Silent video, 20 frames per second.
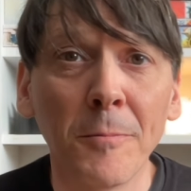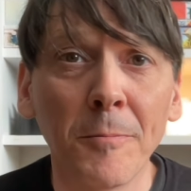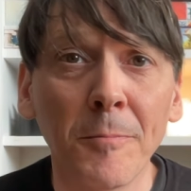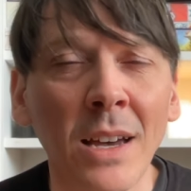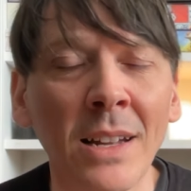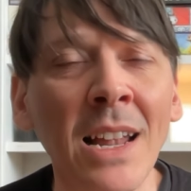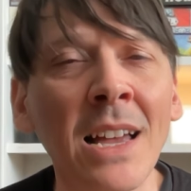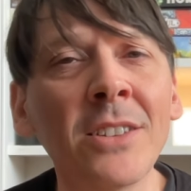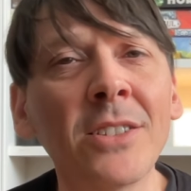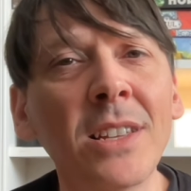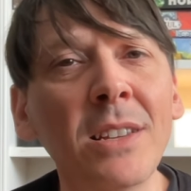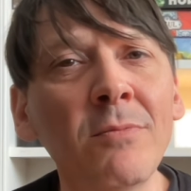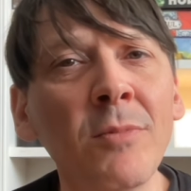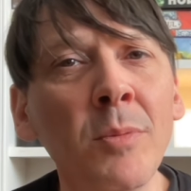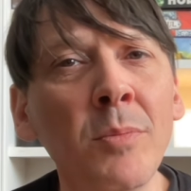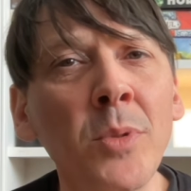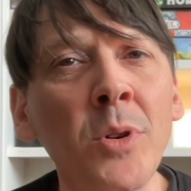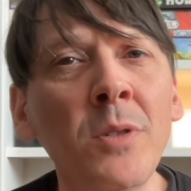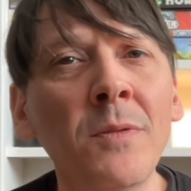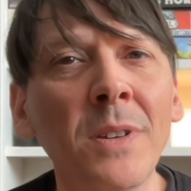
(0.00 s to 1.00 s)
and actually
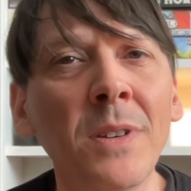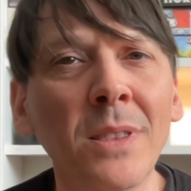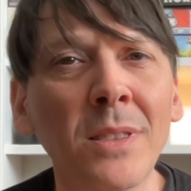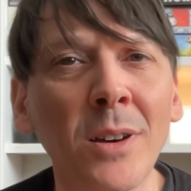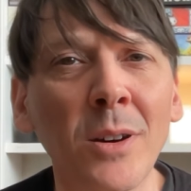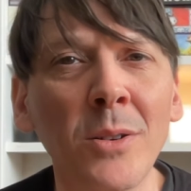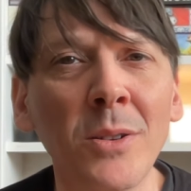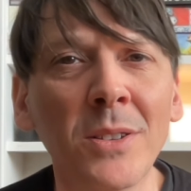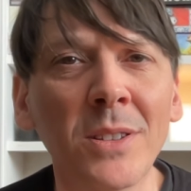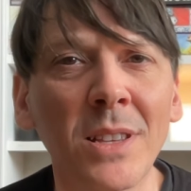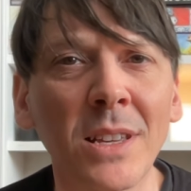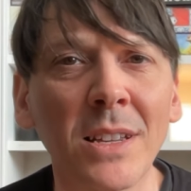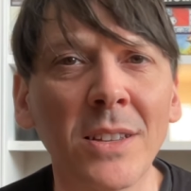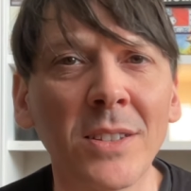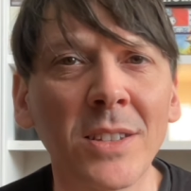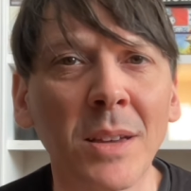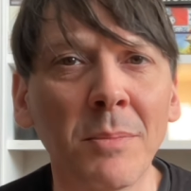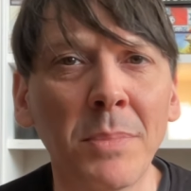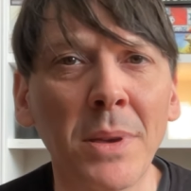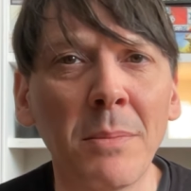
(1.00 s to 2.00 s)
removing those things
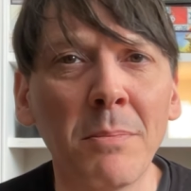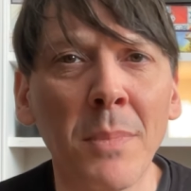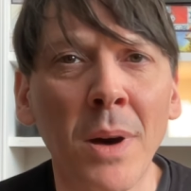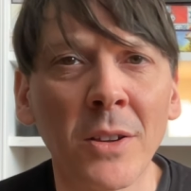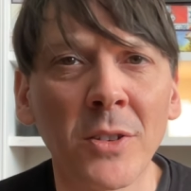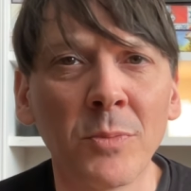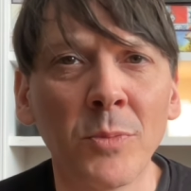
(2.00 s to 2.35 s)
can be much